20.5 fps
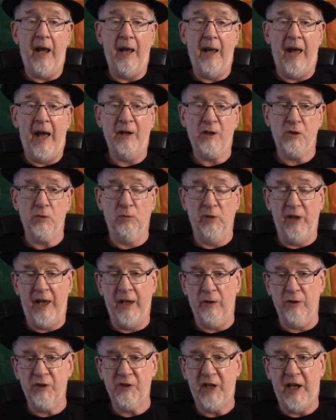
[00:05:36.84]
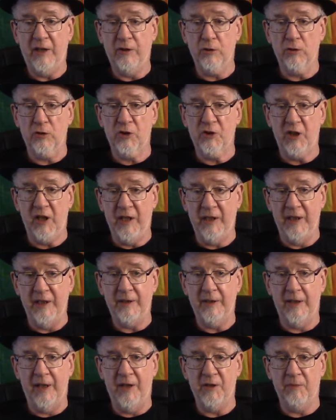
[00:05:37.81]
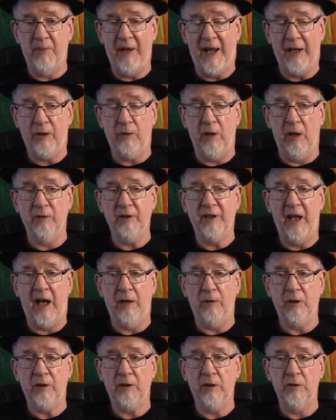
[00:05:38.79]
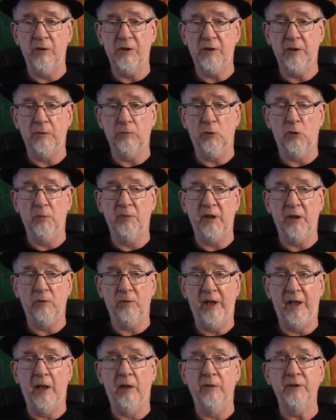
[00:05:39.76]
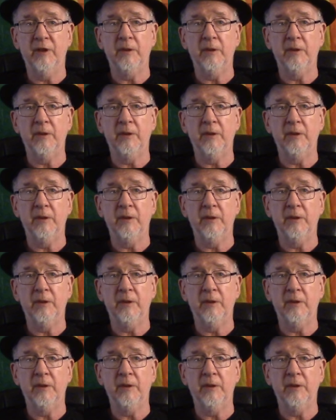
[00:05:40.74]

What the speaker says: actual Hell's Angels in it as background characters and roaming around.